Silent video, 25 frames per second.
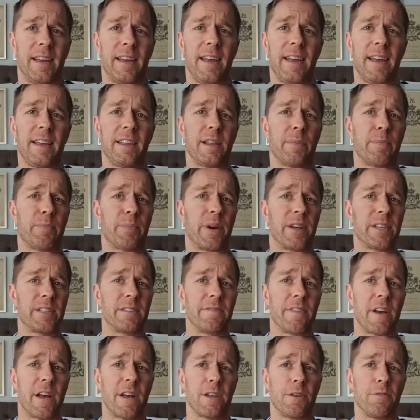and the present
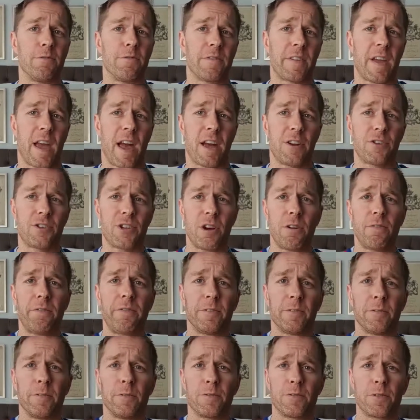value of cash
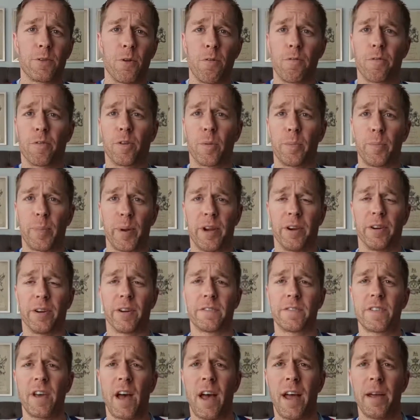outflows over a period of
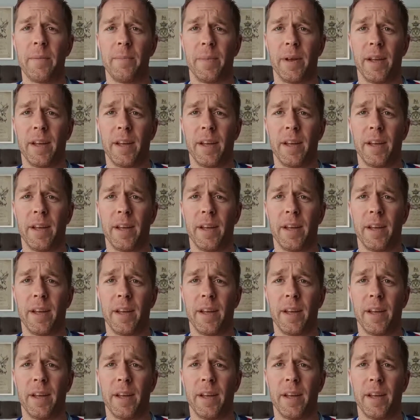time.